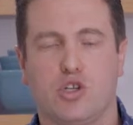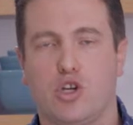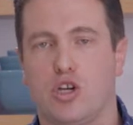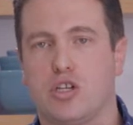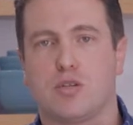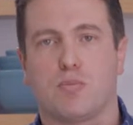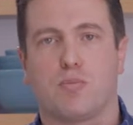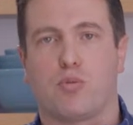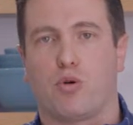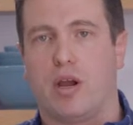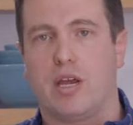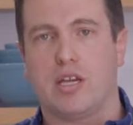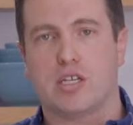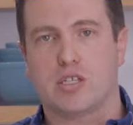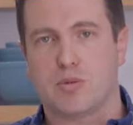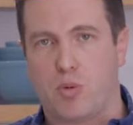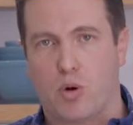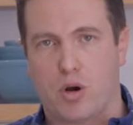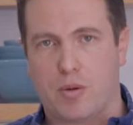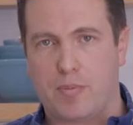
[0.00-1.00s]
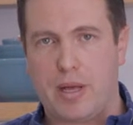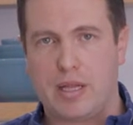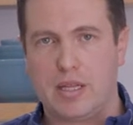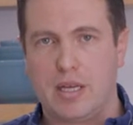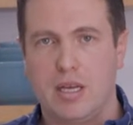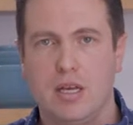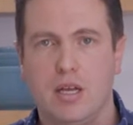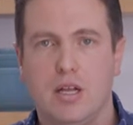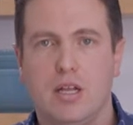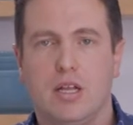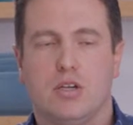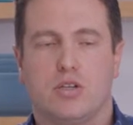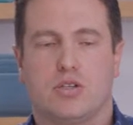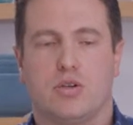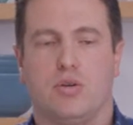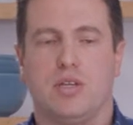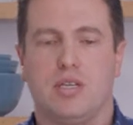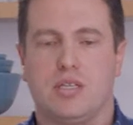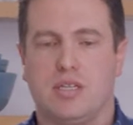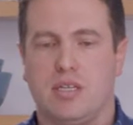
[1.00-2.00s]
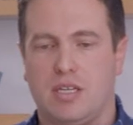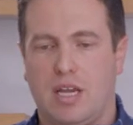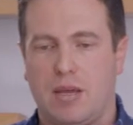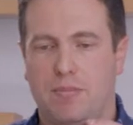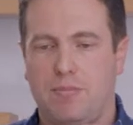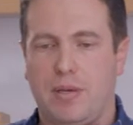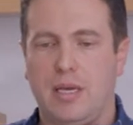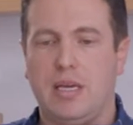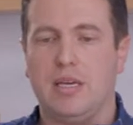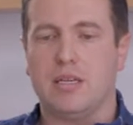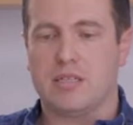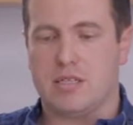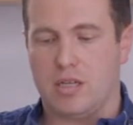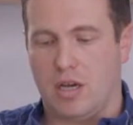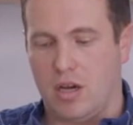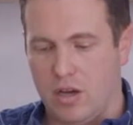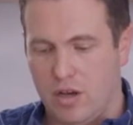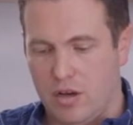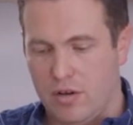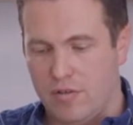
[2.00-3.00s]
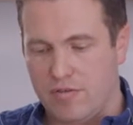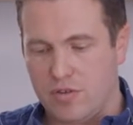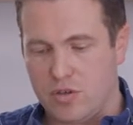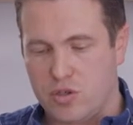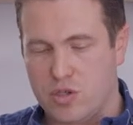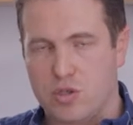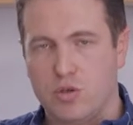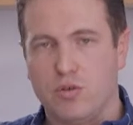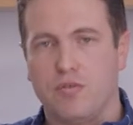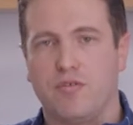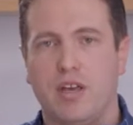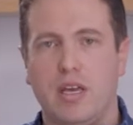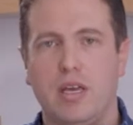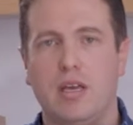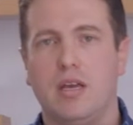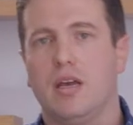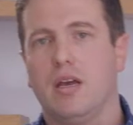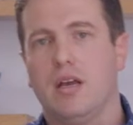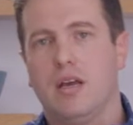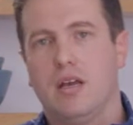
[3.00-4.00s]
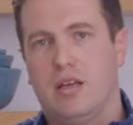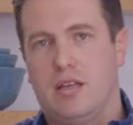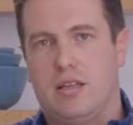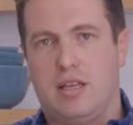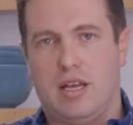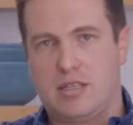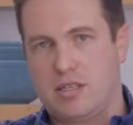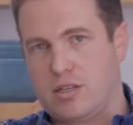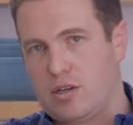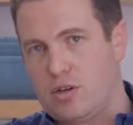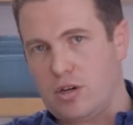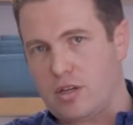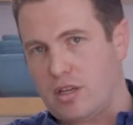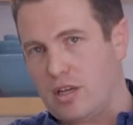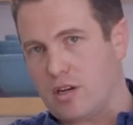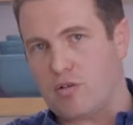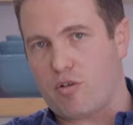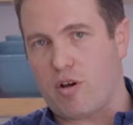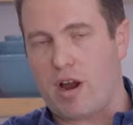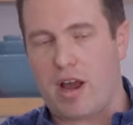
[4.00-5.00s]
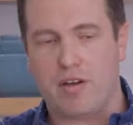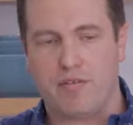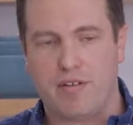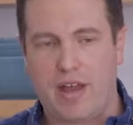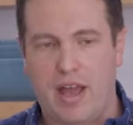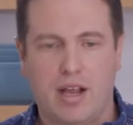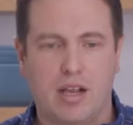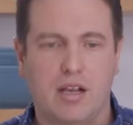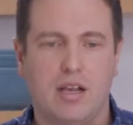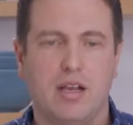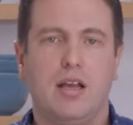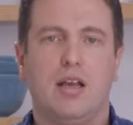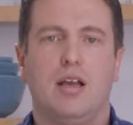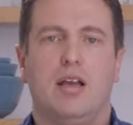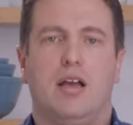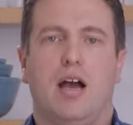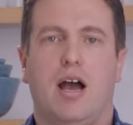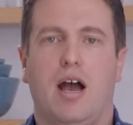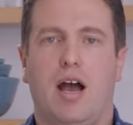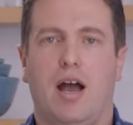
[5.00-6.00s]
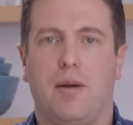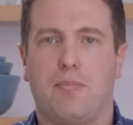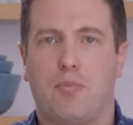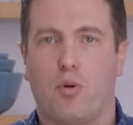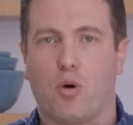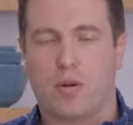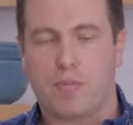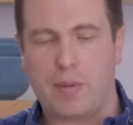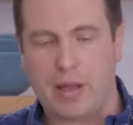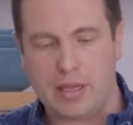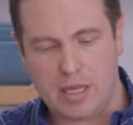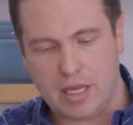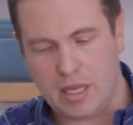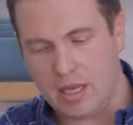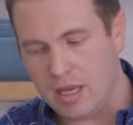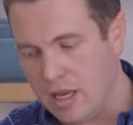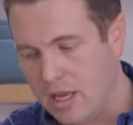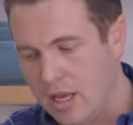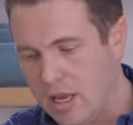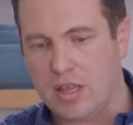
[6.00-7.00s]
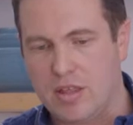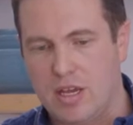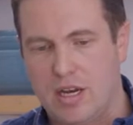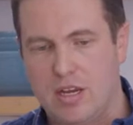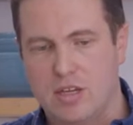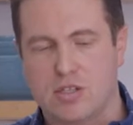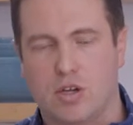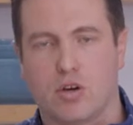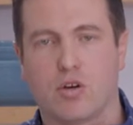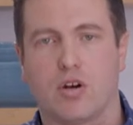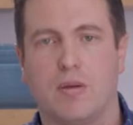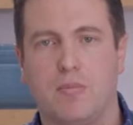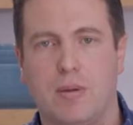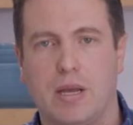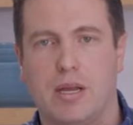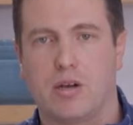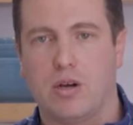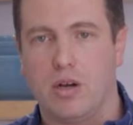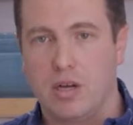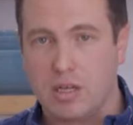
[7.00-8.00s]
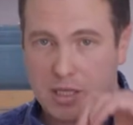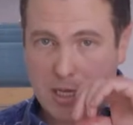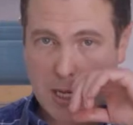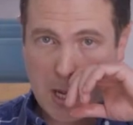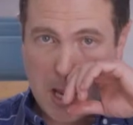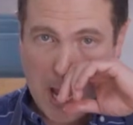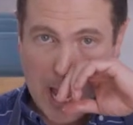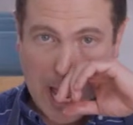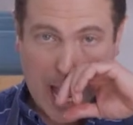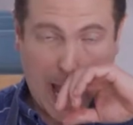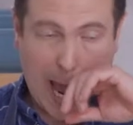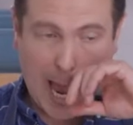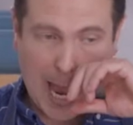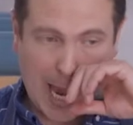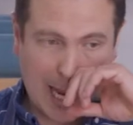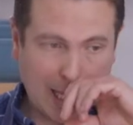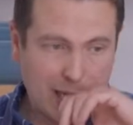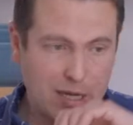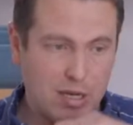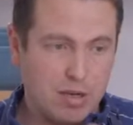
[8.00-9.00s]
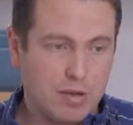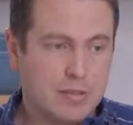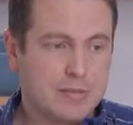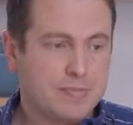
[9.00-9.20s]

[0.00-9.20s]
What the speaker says: just braised pork belly. So this is a piece of sous vide that's cooked in cryovac pork belly that has already been cooked. And